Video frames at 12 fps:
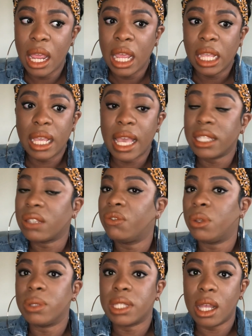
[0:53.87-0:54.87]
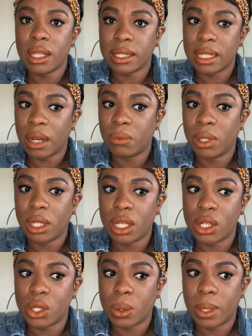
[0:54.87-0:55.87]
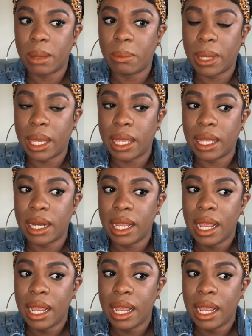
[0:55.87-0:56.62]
He has a few songs that I really enjoy, but